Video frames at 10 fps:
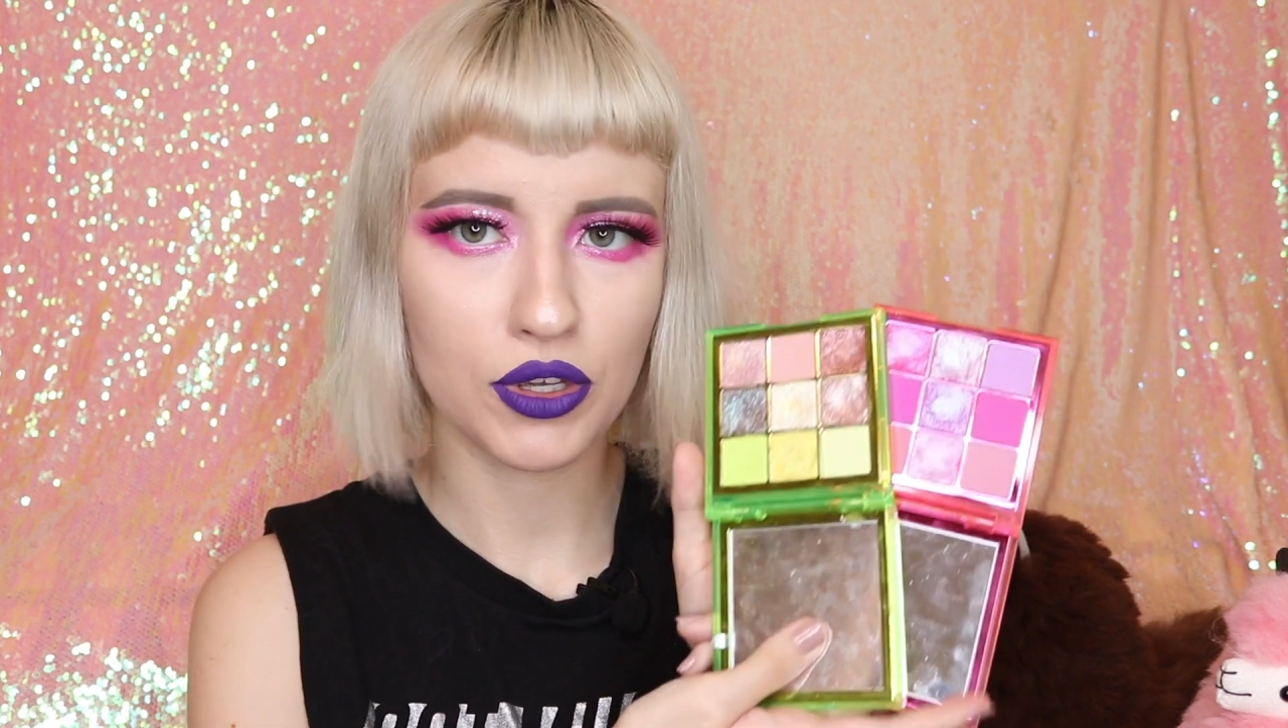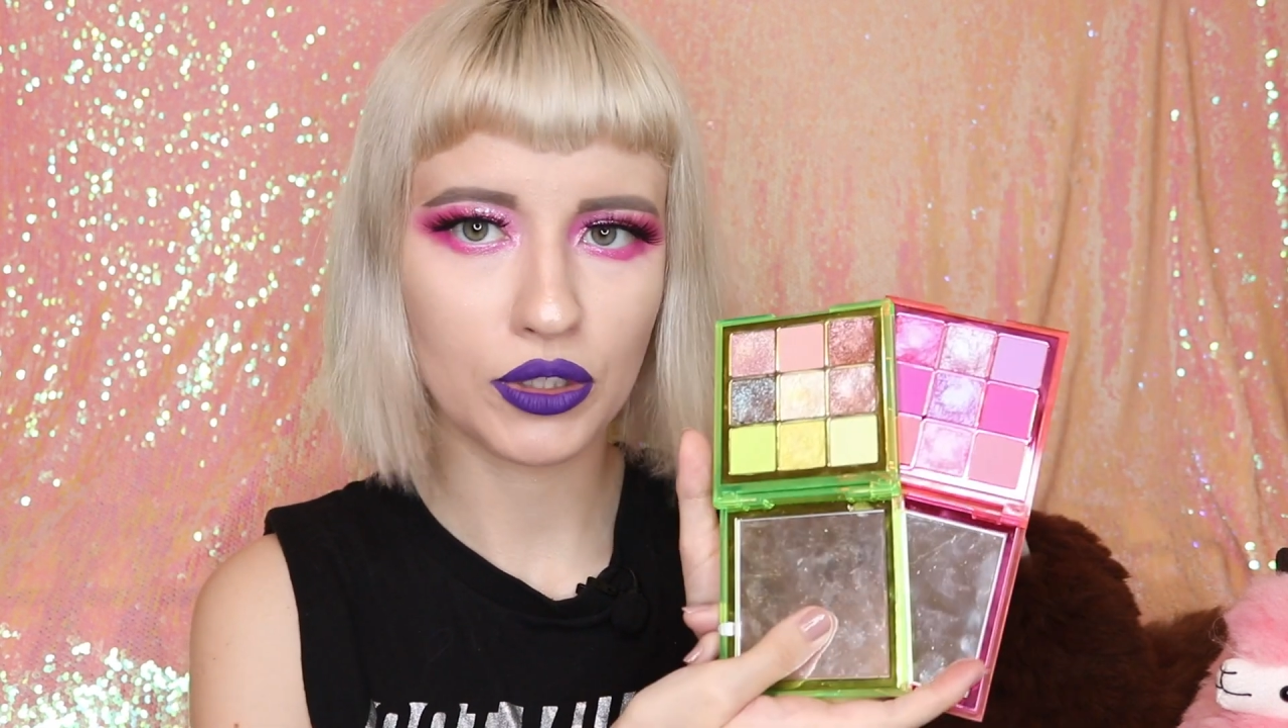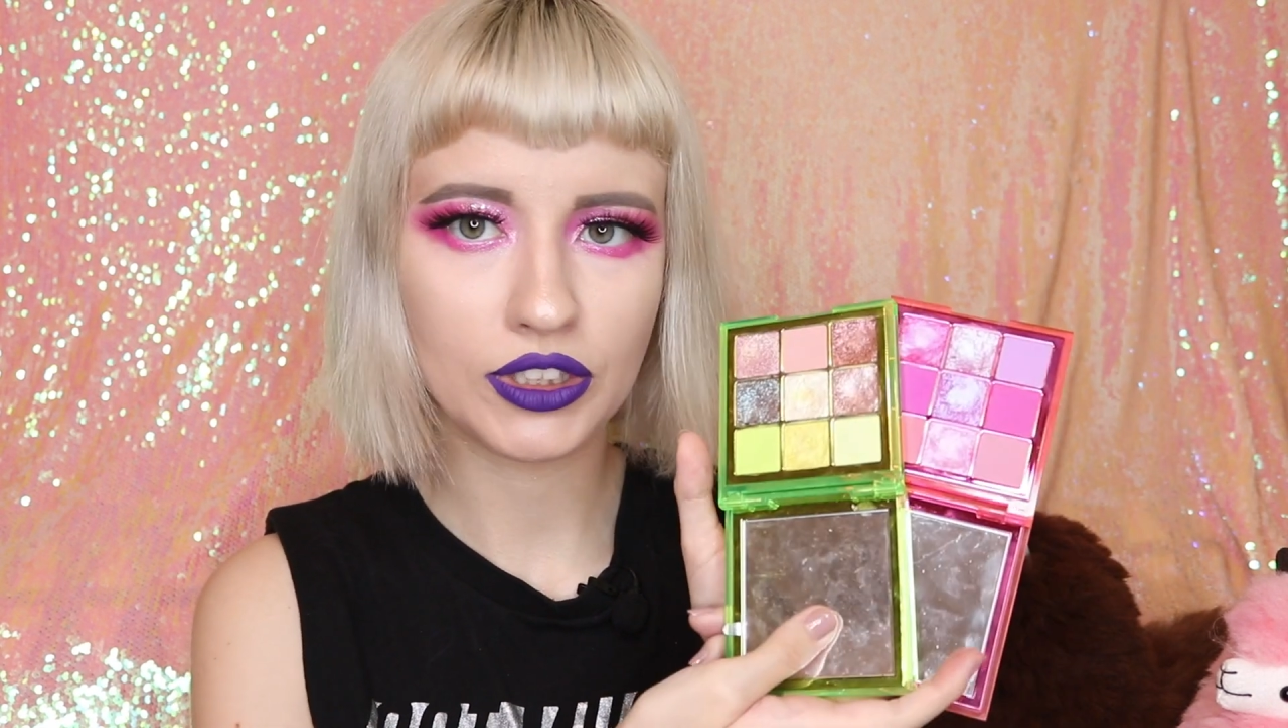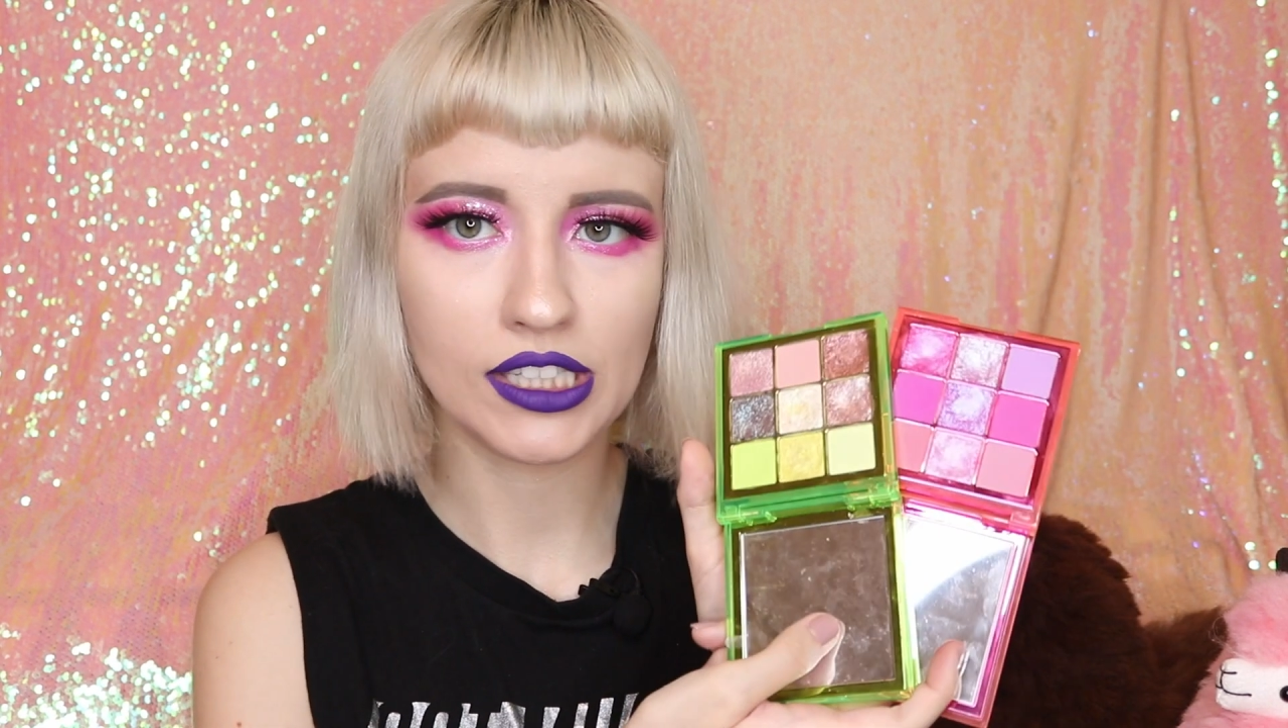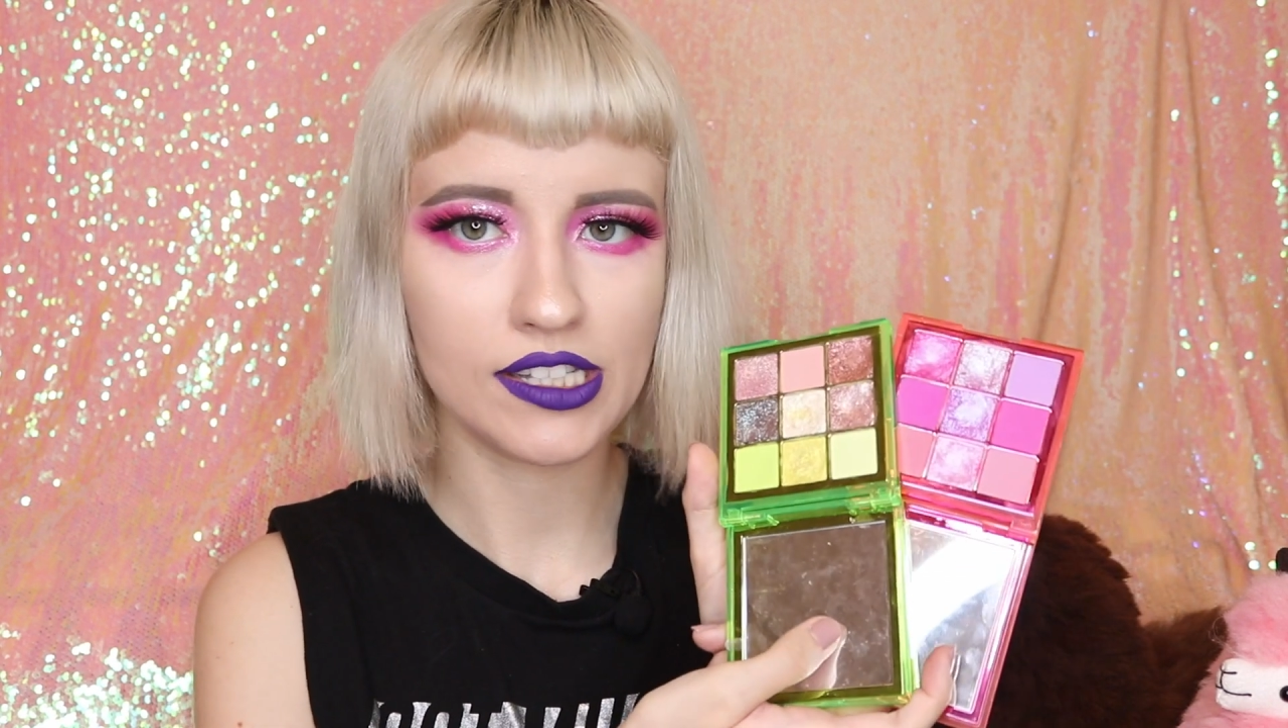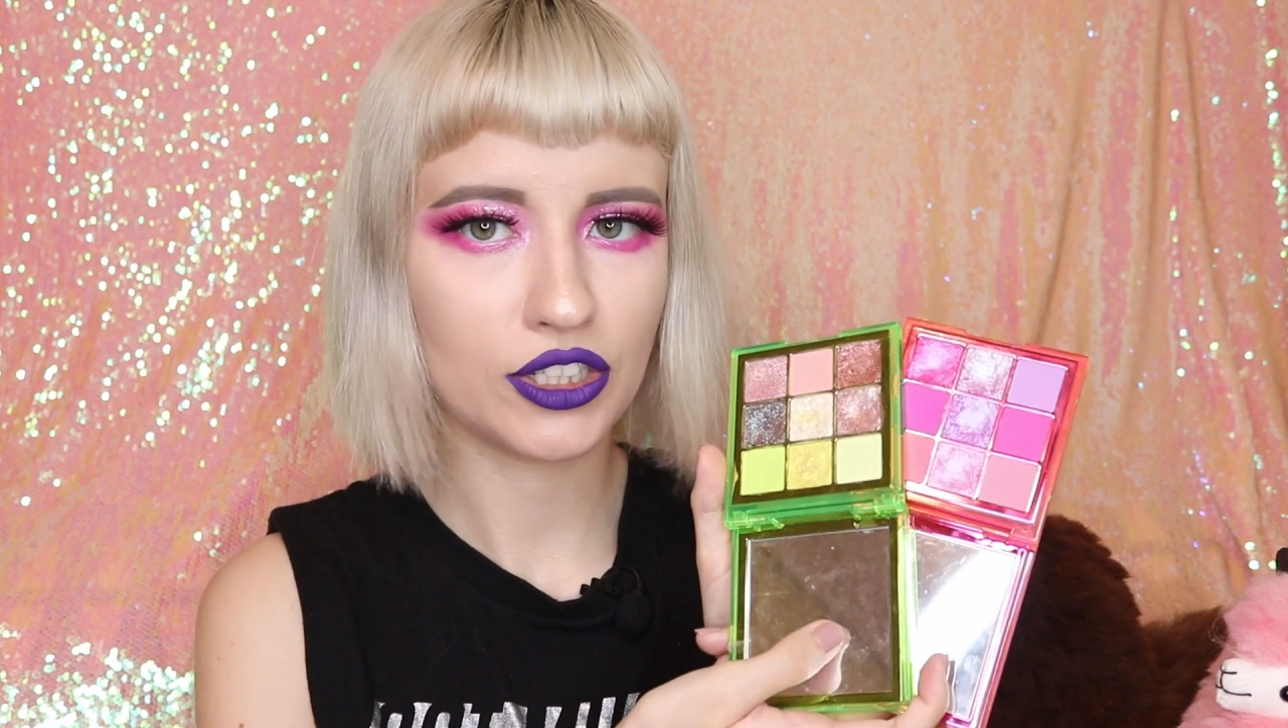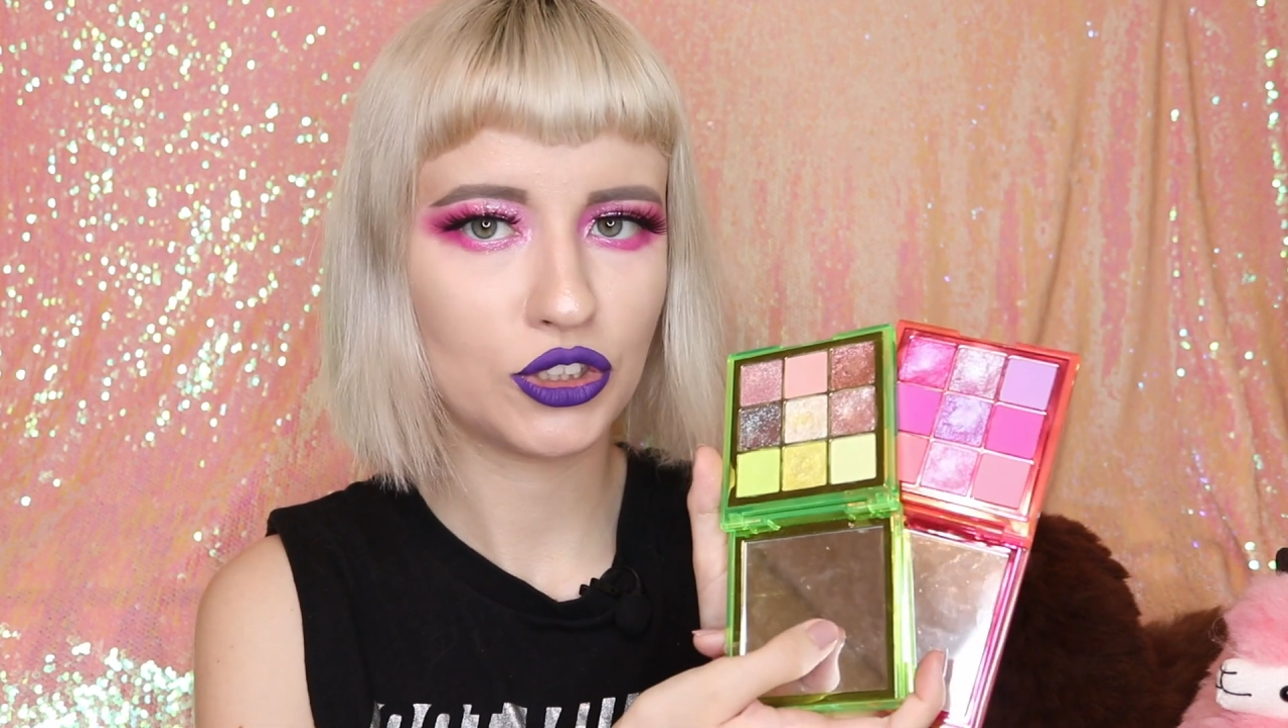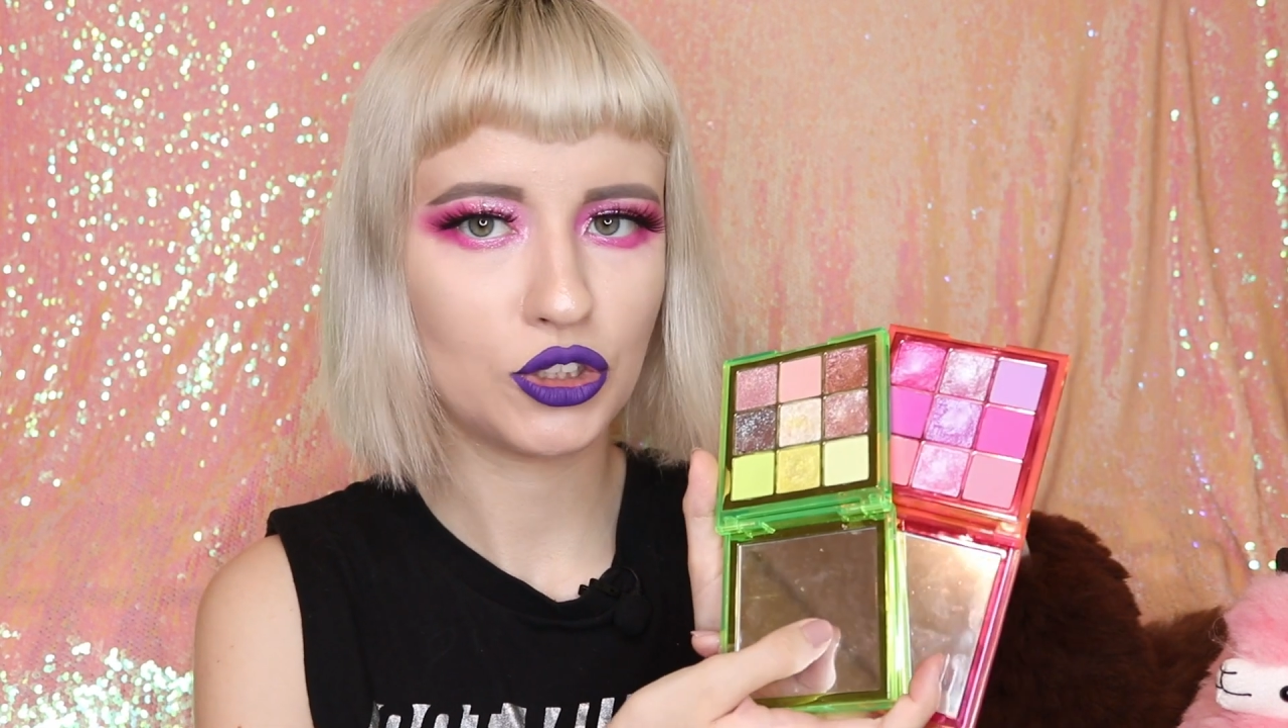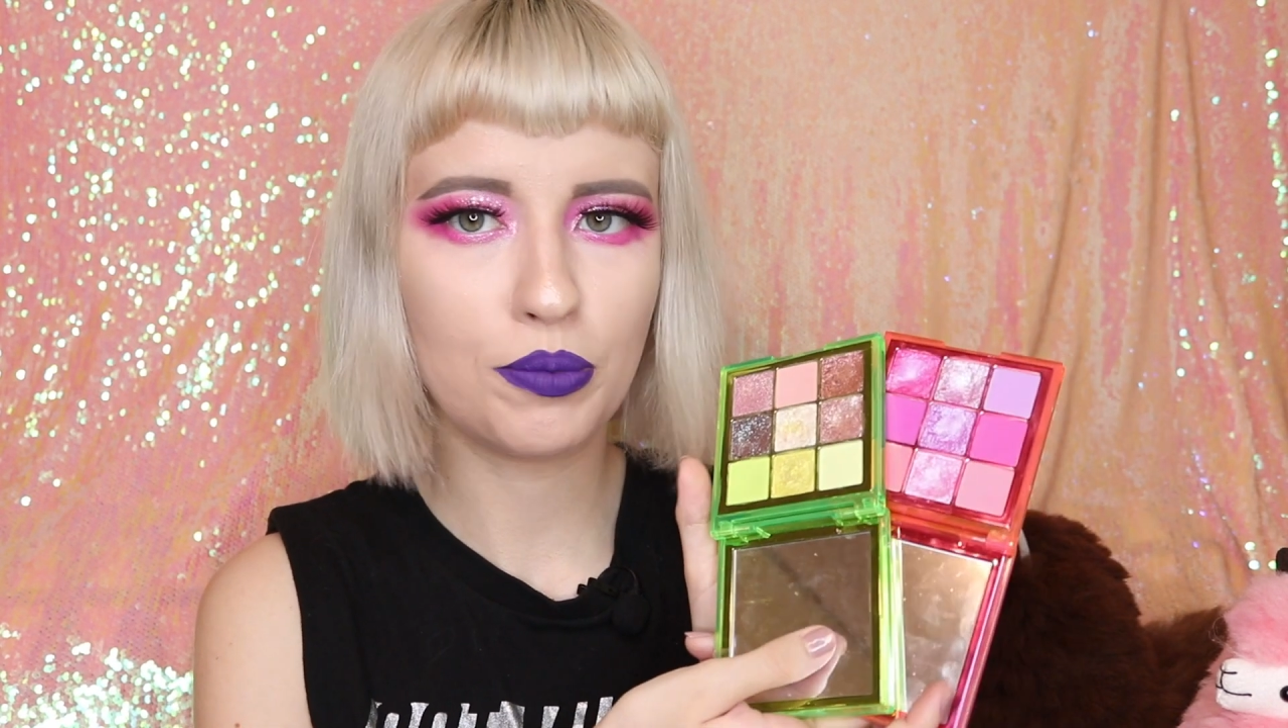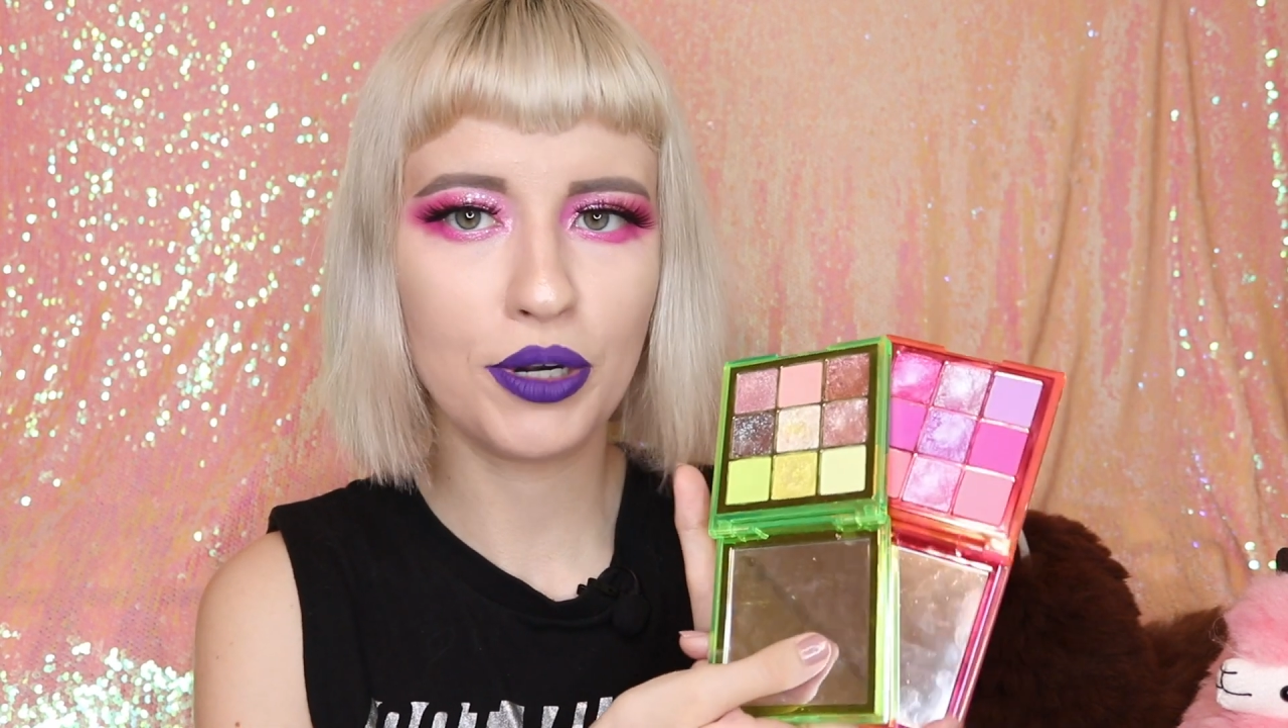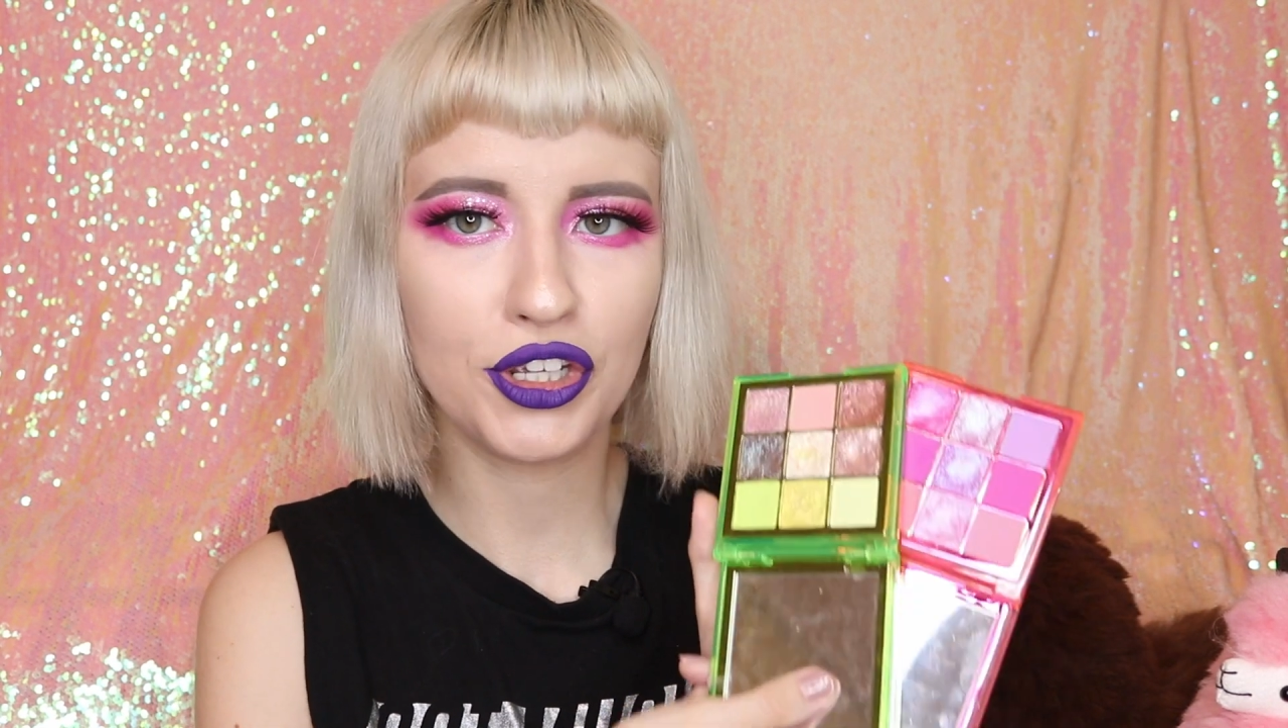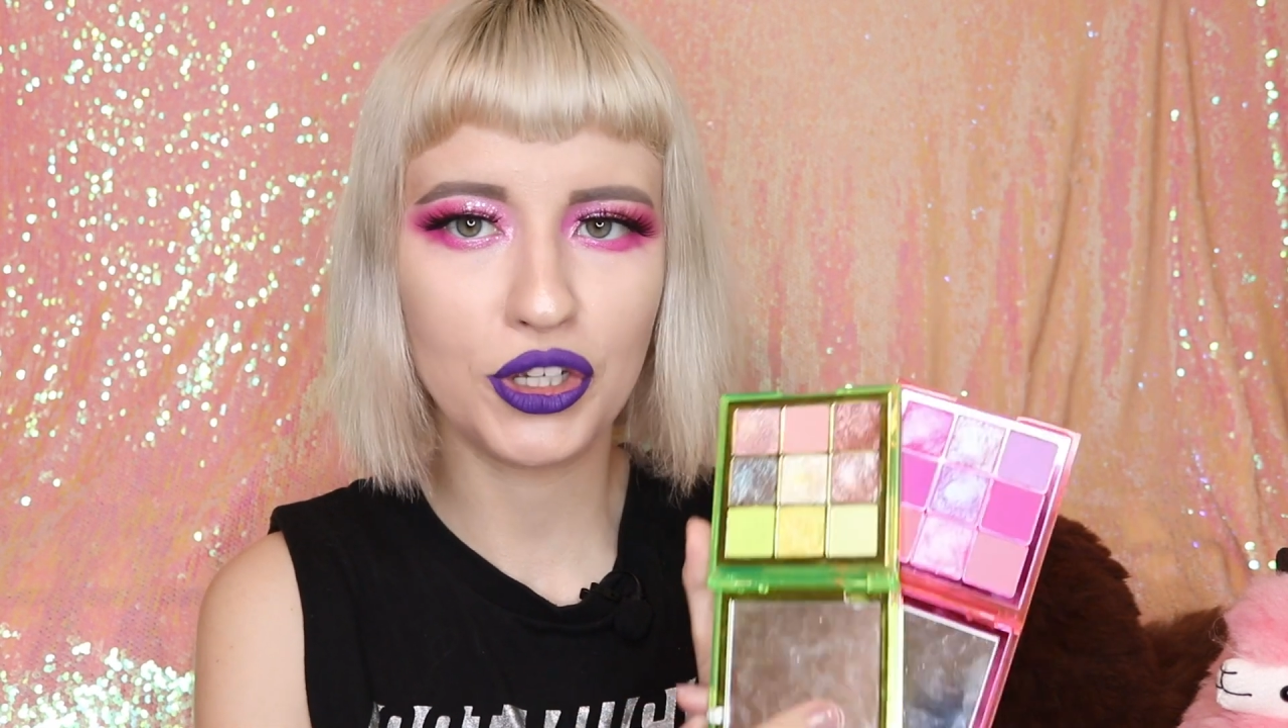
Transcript: You can see they're super